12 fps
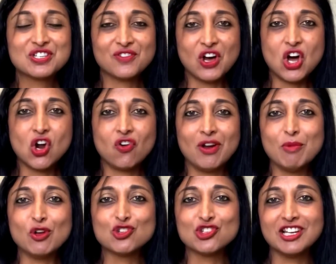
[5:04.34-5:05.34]
of our
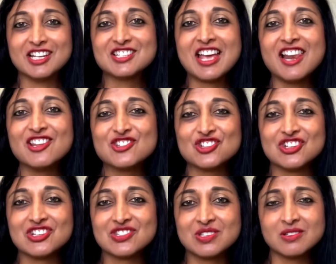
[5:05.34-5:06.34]
emotional
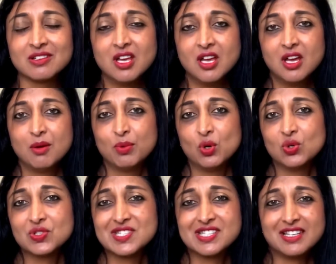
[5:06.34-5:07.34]
intelligence, and
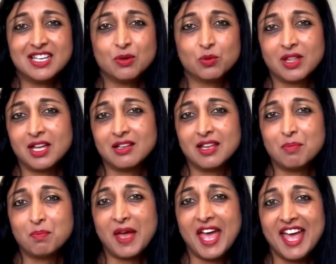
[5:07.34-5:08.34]
poor sleep, well, that
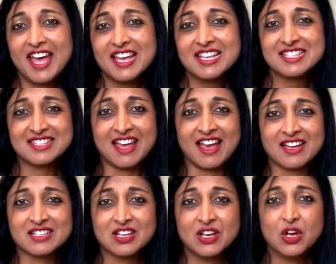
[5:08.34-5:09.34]
impairs
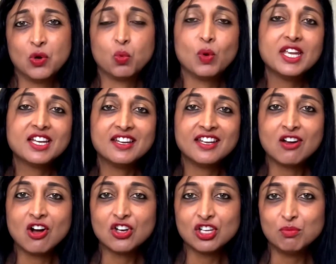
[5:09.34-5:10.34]
that, weakening
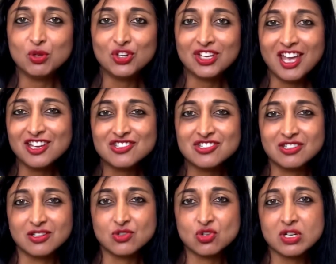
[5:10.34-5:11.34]
our communication
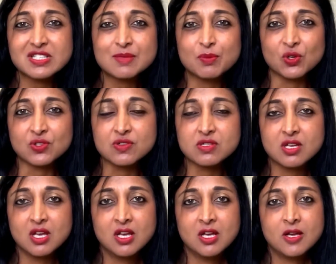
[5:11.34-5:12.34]
and trust bonds.
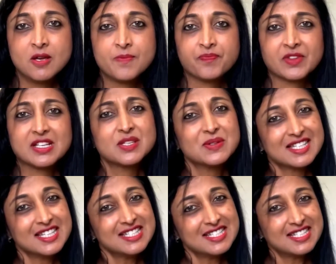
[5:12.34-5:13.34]
And so it's
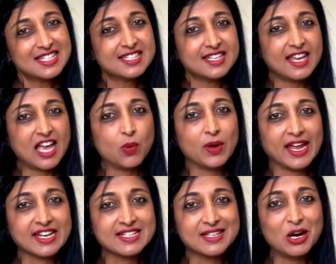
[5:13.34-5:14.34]
easy to see how we
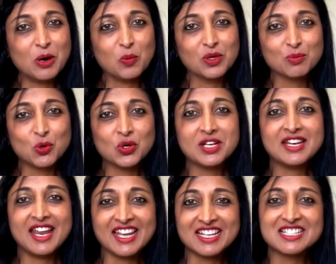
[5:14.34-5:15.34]
end up with more
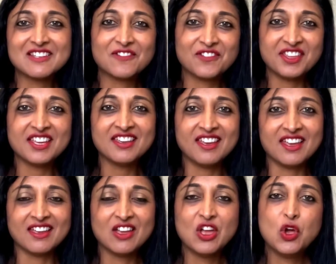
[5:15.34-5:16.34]
negative
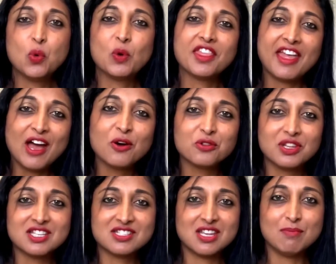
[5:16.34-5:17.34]
thinking without
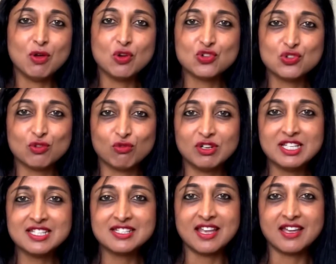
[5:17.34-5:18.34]
this emotional
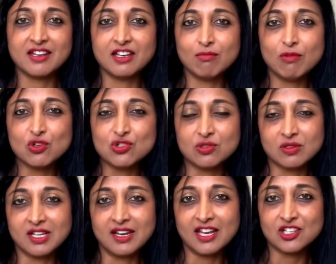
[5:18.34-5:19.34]
reset and emotional
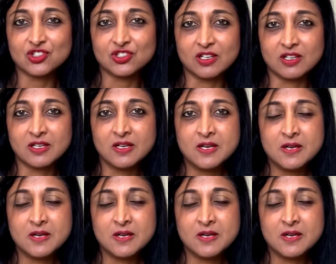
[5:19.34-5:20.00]
connection.